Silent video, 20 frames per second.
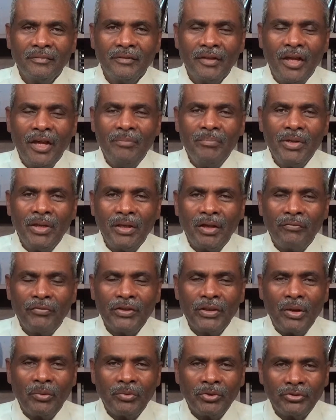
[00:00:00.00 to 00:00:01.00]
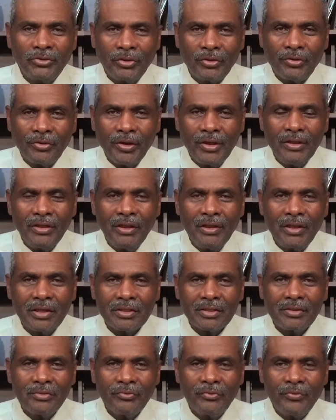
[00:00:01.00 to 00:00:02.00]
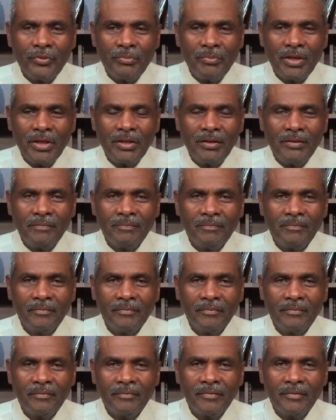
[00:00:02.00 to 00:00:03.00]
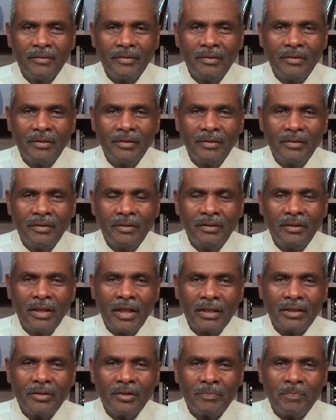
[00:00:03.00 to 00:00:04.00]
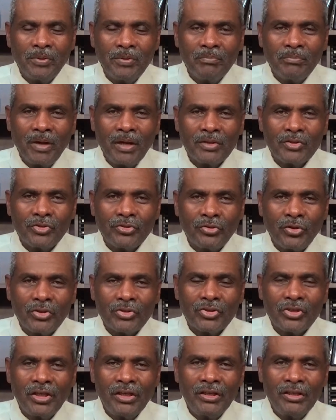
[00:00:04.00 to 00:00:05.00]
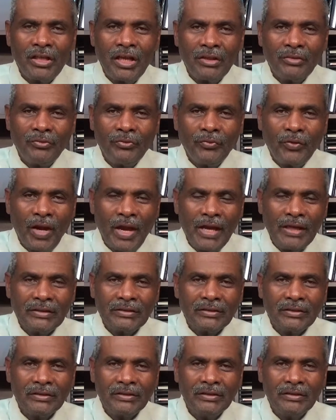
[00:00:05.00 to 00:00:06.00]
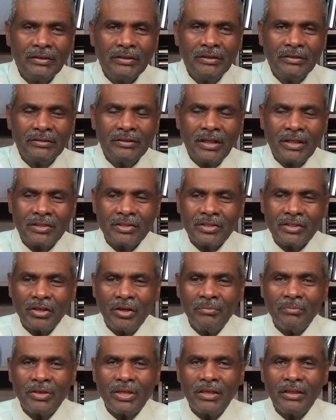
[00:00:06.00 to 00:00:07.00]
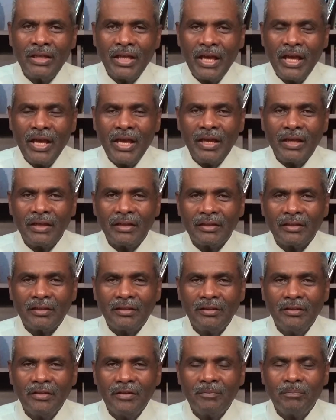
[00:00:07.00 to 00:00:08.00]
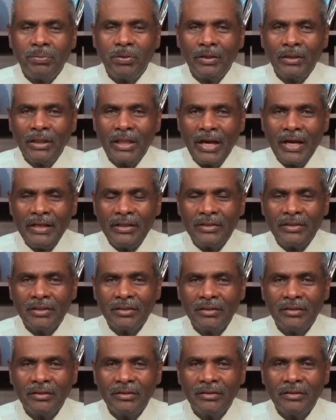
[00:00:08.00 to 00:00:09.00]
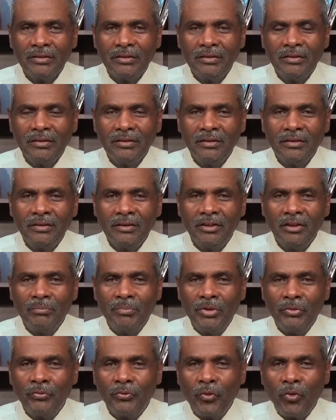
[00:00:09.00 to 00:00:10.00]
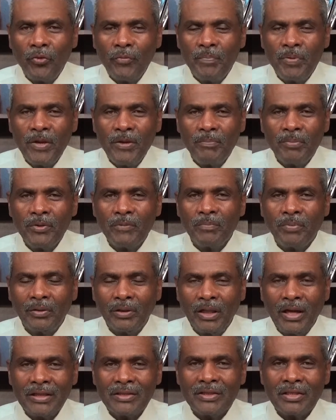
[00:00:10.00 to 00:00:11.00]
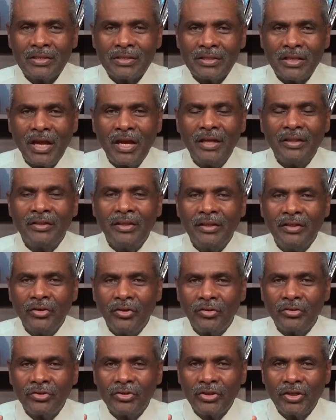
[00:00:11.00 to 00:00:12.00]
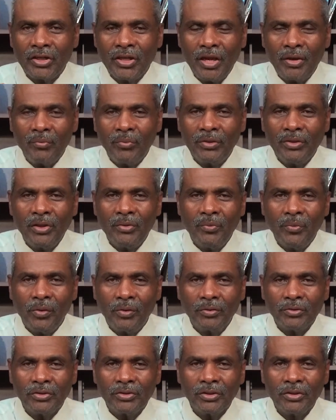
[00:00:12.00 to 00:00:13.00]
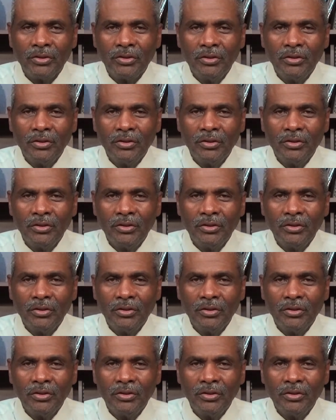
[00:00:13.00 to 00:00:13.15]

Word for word: And beloved, that was a great lesson for me, not to put my trust in that fact that some can act polite before people in polite society in order to get what they want.